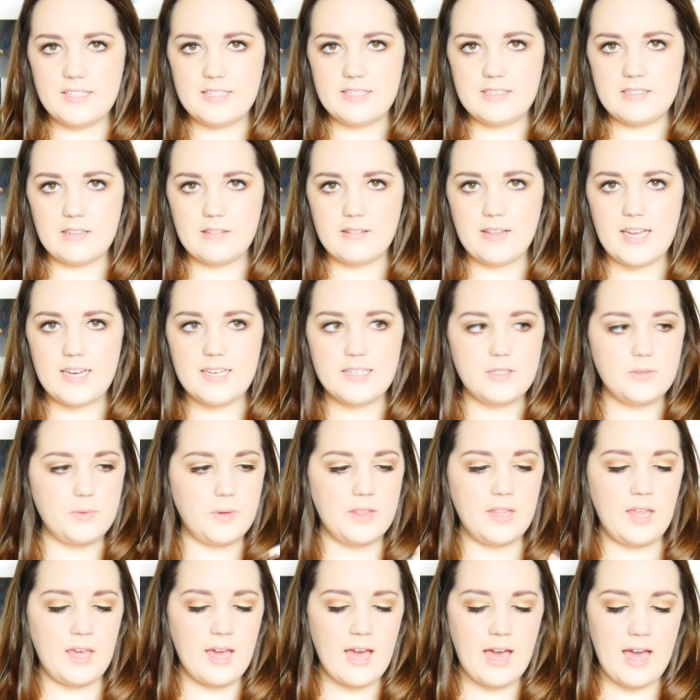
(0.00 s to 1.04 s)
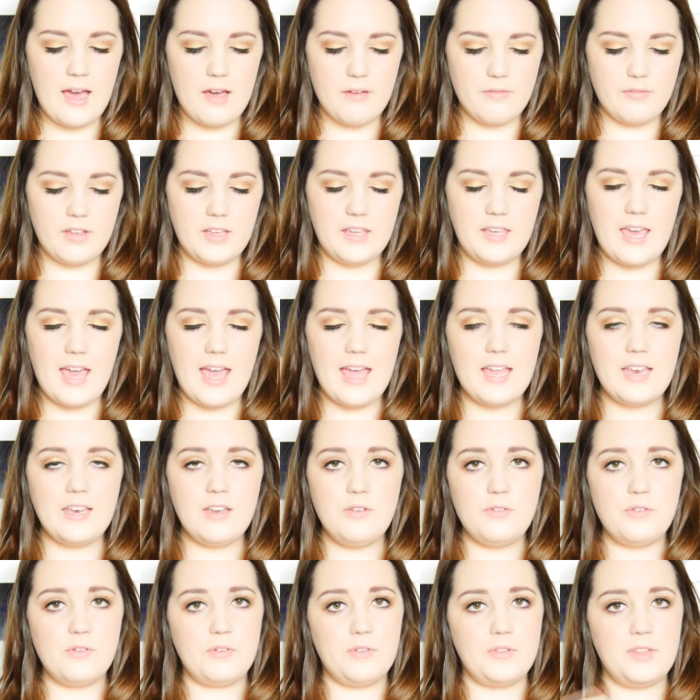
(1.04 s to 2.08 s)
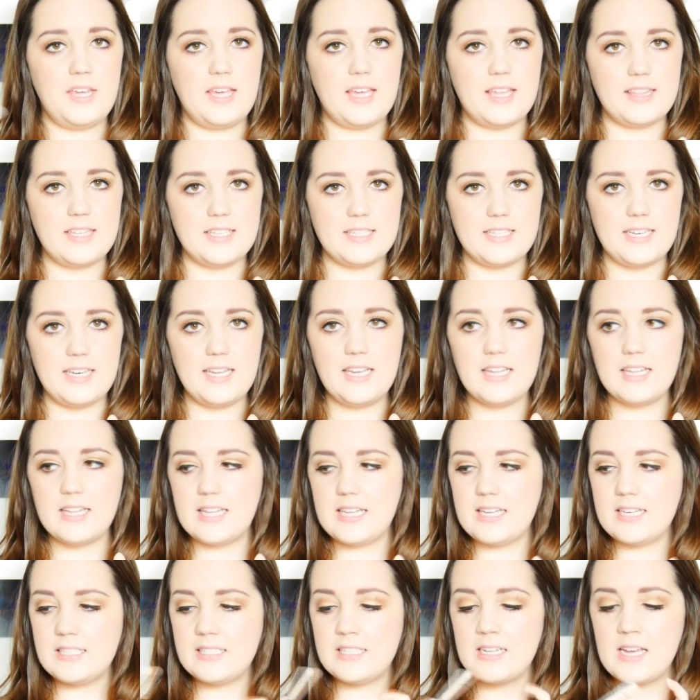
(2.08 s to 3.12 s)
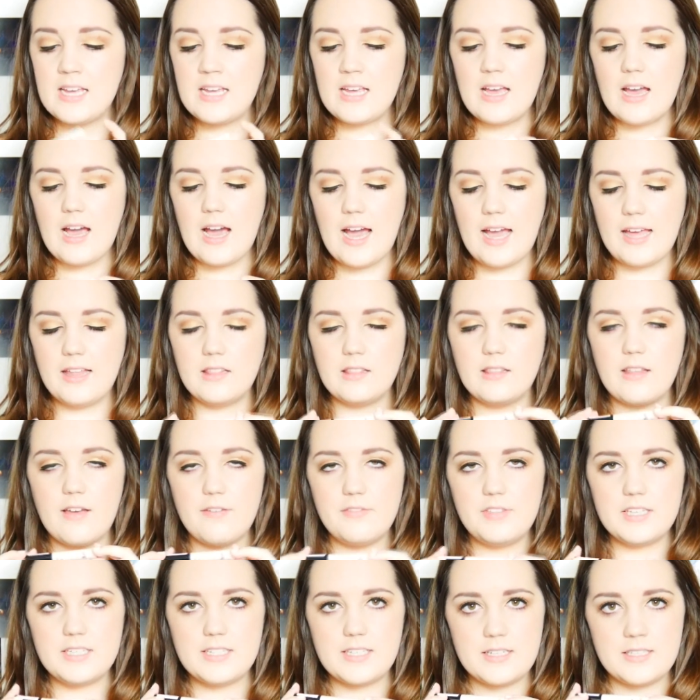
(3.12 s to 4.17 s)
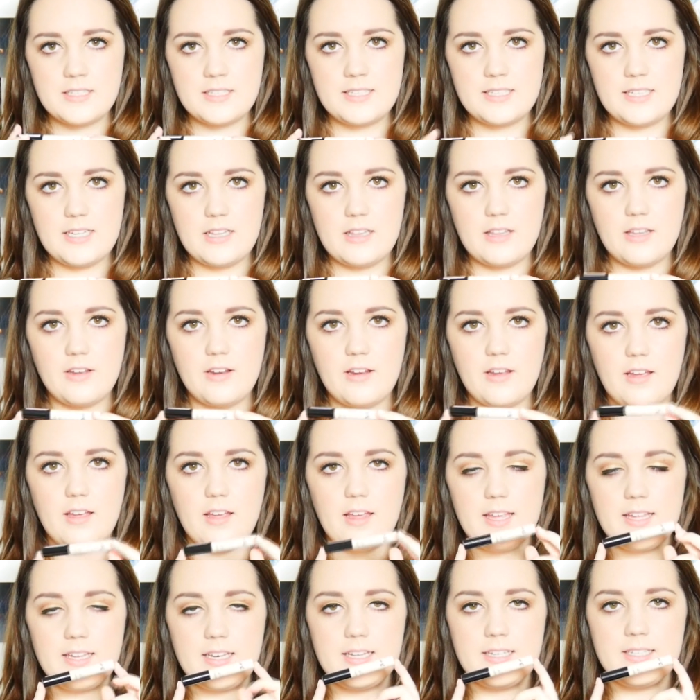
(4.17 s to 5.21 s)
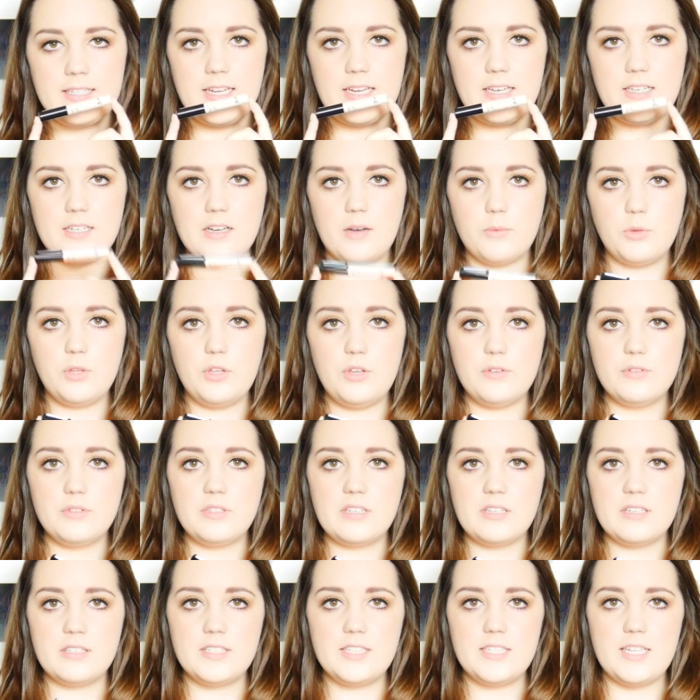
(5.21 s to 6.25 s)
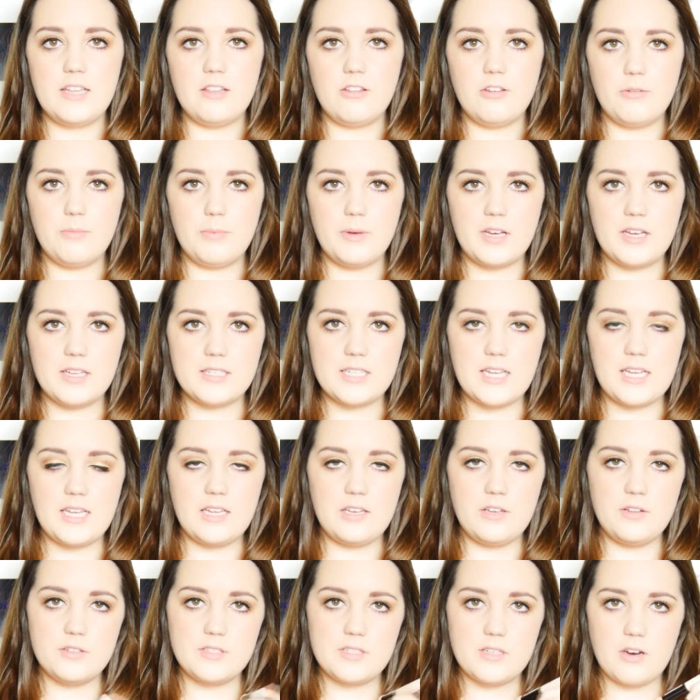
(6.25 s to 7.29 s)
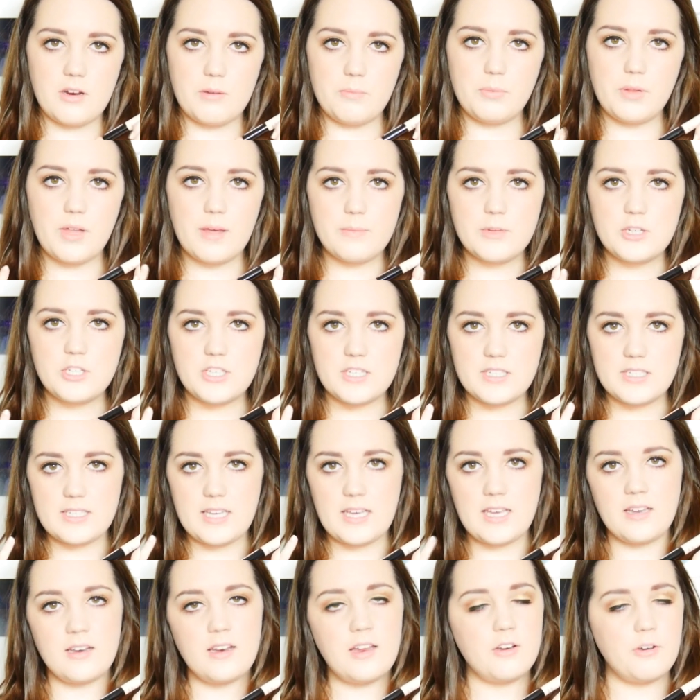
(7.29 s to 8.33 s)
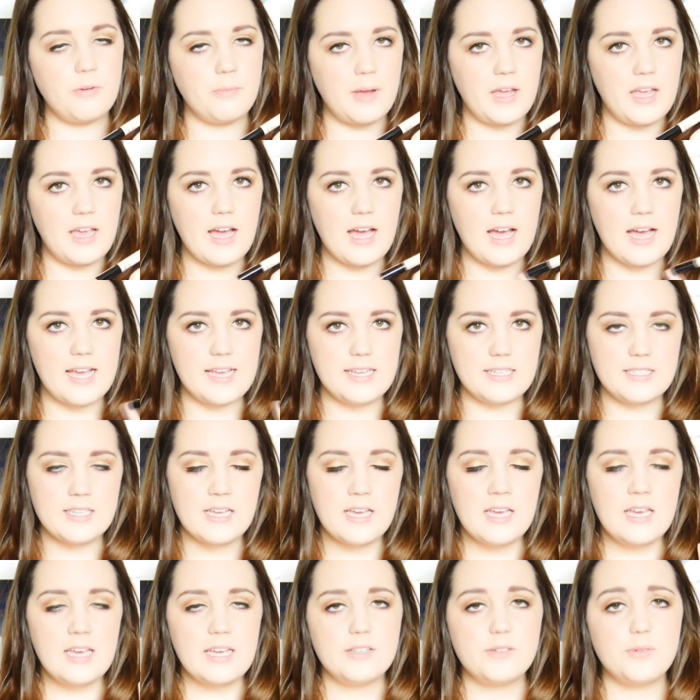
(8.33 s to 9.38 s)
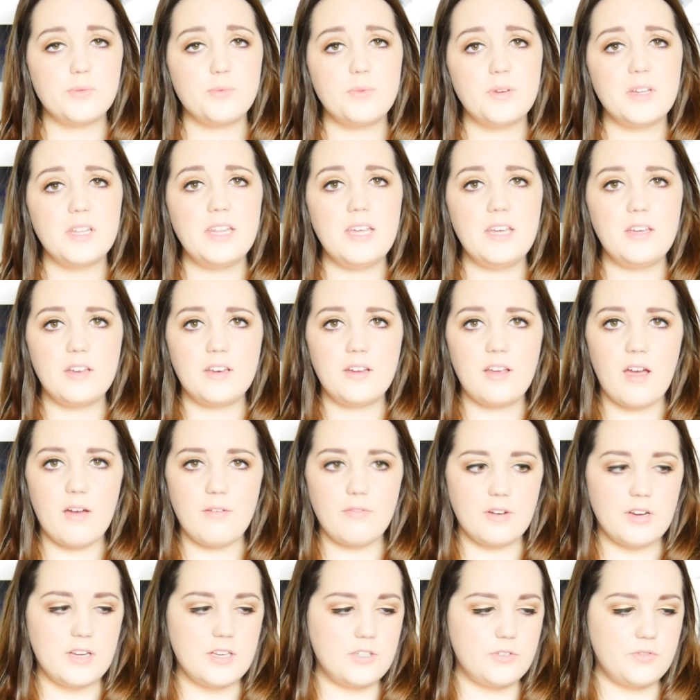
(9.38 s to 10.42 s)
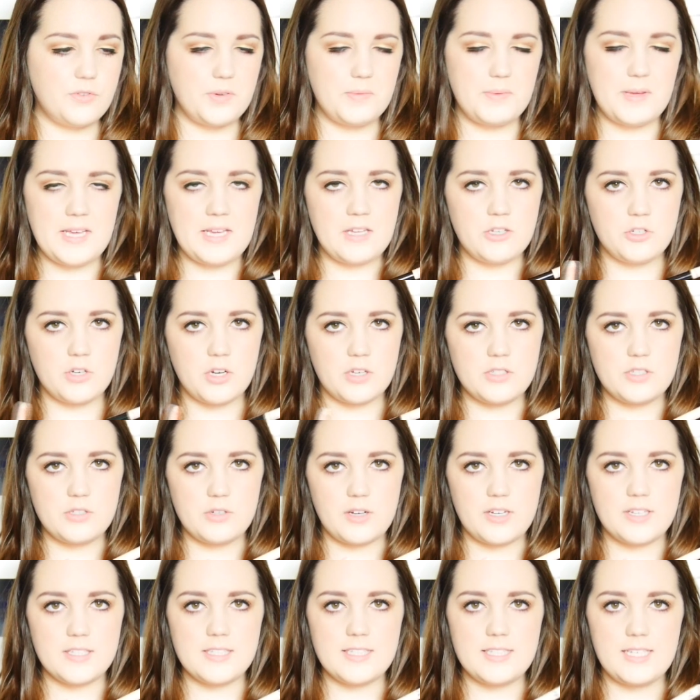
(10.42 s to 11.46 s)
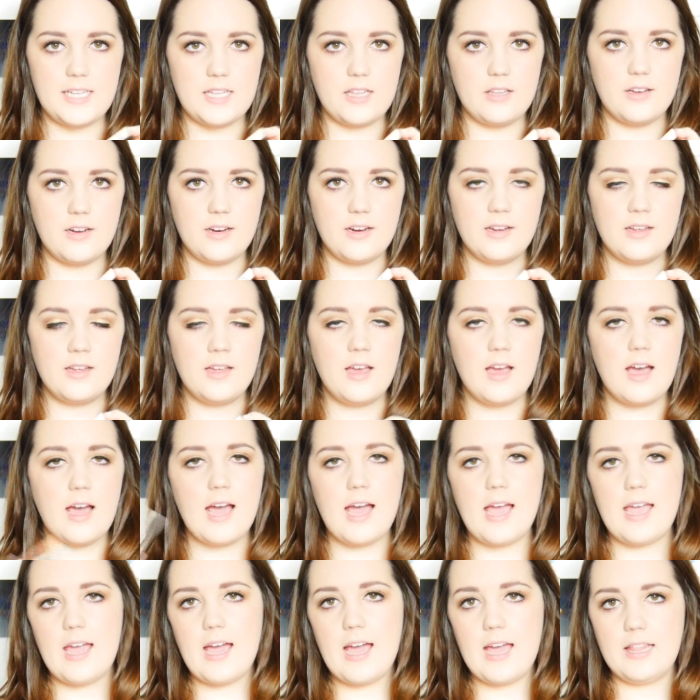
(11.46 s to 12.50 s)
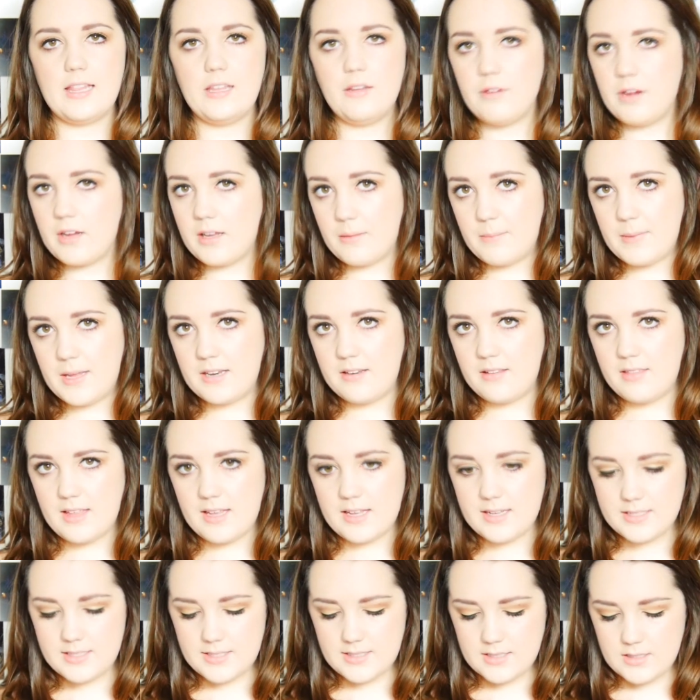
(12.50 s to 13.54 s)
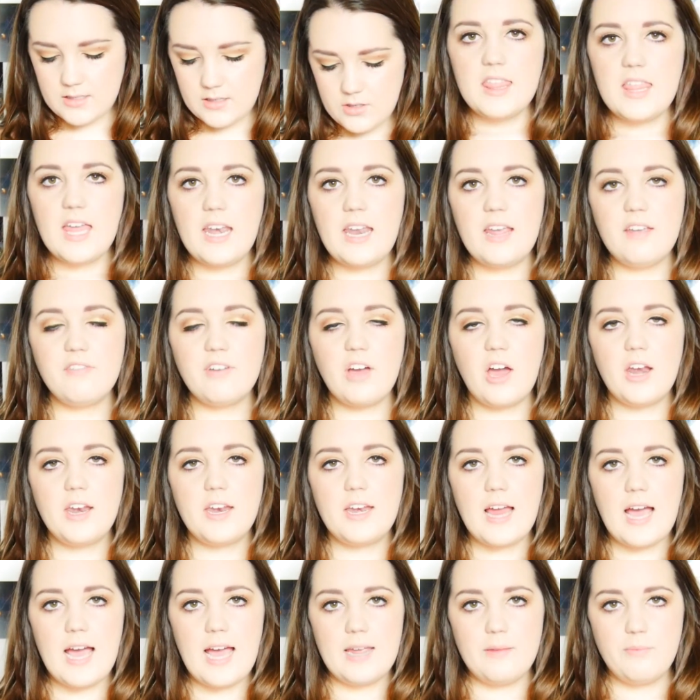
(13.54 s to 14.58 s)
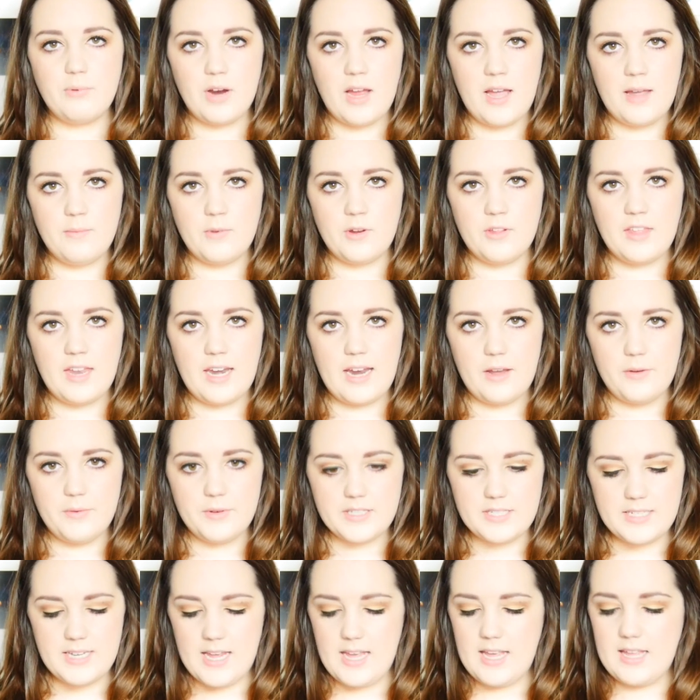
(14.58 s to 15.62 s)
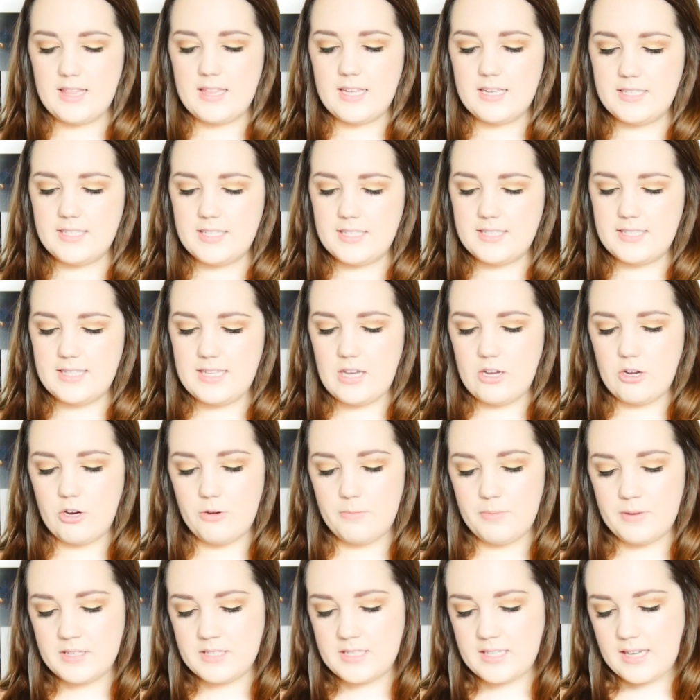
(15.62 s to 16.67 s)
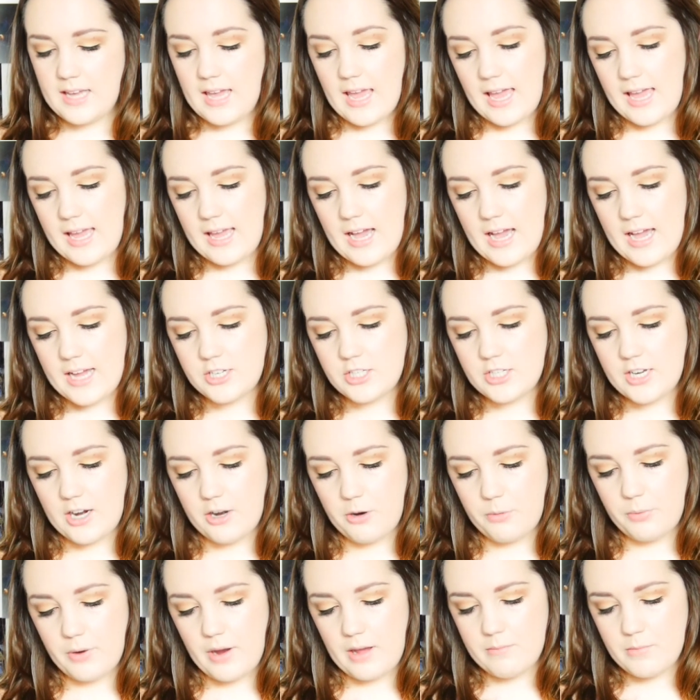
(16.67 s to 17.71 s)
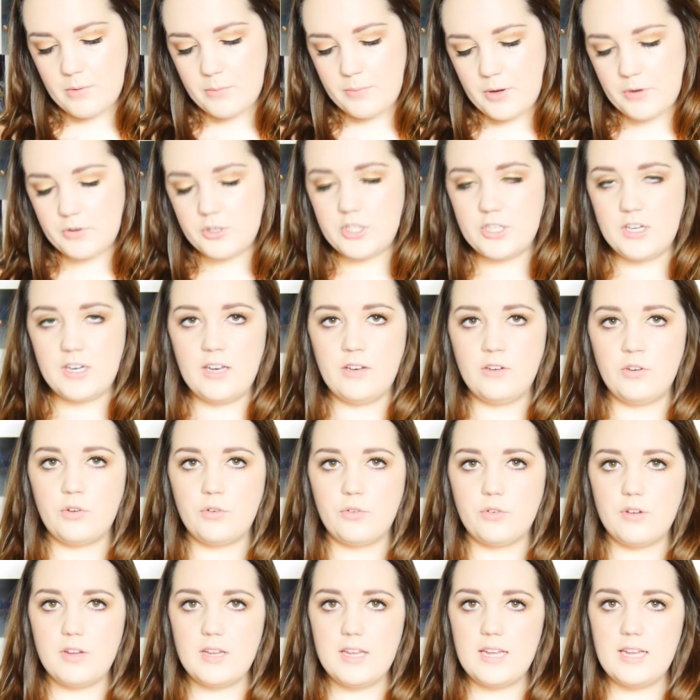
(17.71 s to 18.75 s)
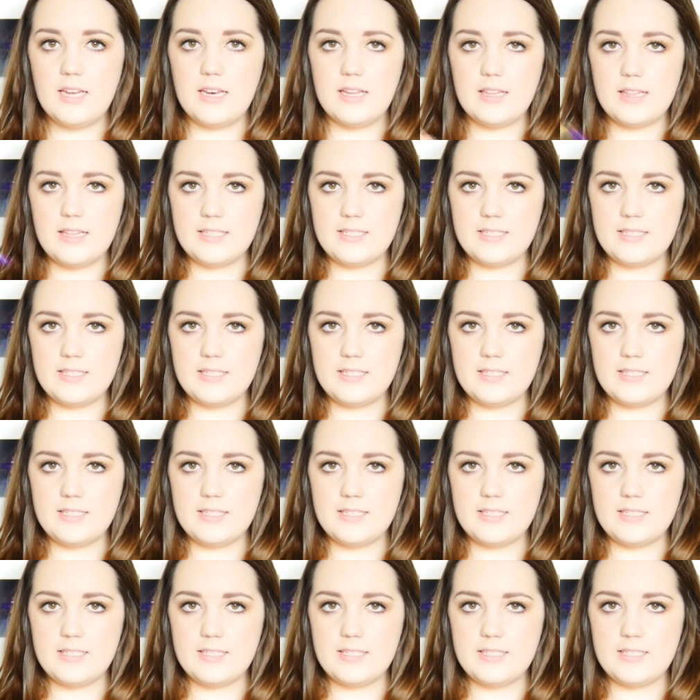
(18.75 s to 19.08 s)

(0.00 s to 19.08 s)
This is the lightest one they have. Again, you can only get this in England. I love this concealer. It is a double-use concealer because I can use it on blemishes and under my eyes. It's really good coverage for being a drugstore concealer. I highly recommend this. Then I've got an eye primer that I would take. This is the Urban Decay Eyeshadow Primer Potion in Greed.